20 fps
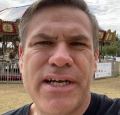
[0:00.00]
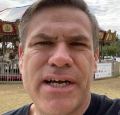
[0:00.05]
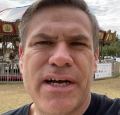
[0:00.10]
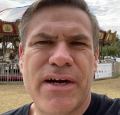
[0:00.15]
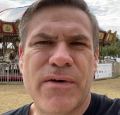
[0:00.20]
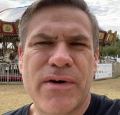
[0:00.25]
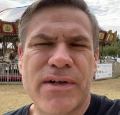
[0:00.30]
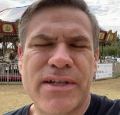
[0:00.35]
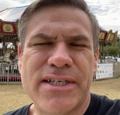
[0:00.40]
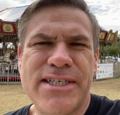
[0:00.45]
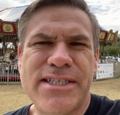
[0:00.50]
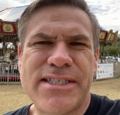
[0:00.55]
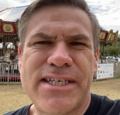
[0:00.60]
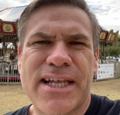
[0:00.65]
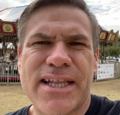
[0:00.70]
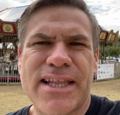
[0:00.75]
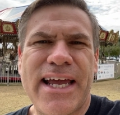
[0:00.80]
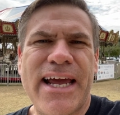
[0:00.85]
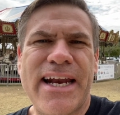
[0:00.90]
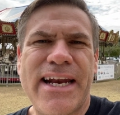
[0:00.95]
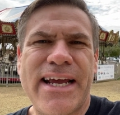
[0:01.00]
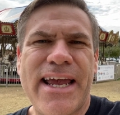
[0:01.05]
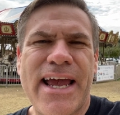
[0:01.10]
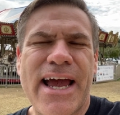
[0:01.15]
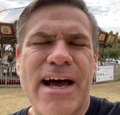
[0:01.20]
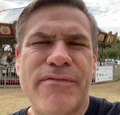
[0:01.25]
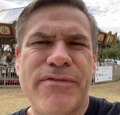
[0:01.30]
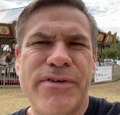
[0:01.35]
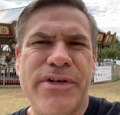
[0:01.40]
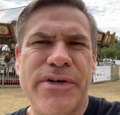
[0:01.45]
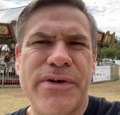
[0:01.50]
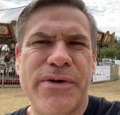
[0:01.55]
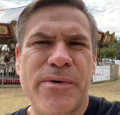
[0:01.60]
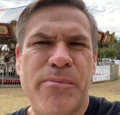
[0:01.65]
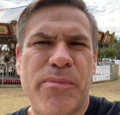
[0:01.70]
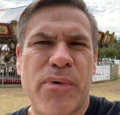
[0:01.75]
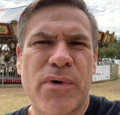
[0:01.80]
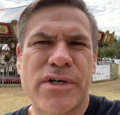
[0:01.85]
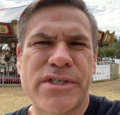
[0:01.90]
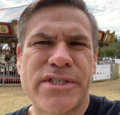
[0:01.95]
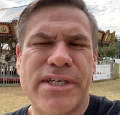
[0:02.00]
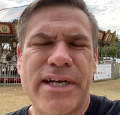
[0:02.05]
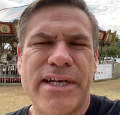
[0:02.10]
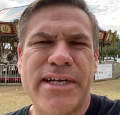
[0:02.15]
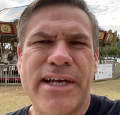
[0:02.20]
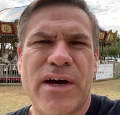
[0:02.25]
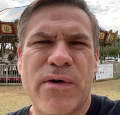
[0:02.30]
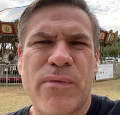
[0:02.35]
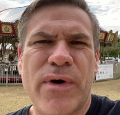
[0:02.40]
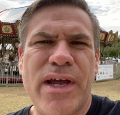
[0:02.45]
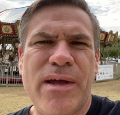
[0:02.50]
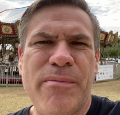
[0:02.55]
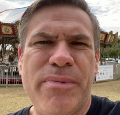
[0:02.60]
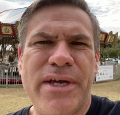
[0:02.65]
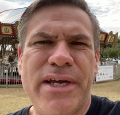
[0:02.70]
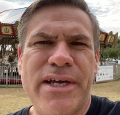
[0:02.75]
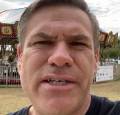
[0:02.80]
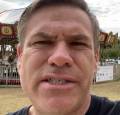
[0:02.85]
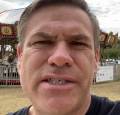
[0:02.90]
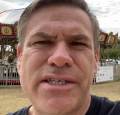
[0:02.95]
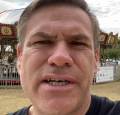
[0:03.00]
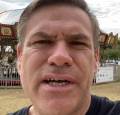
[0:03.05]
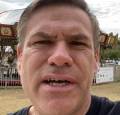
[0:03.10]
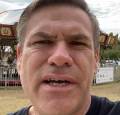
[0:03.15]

or at least Atlantic Avenue portion of Delray Beach.